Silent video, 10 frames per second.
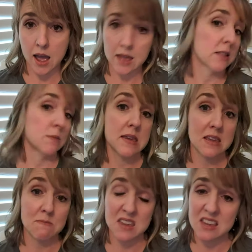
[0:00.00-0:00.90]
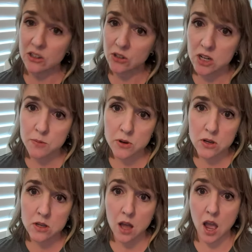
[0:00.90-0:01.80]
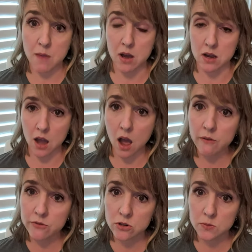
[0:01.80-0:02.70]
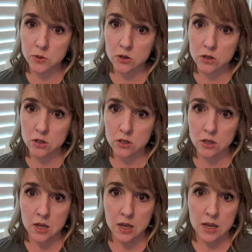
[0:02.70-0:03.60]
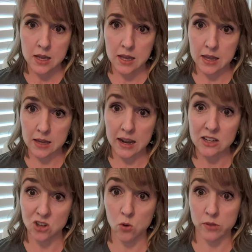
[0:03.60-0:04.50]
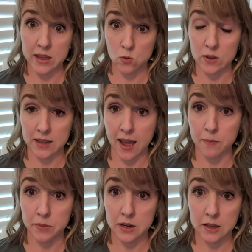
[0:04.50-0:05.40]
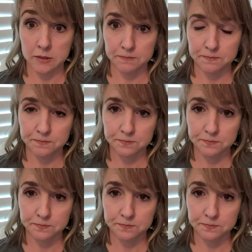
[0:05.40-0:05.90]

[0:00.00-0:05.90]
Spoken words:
It's making me irritable, I'm uncomfortable, and I don't like what's happening.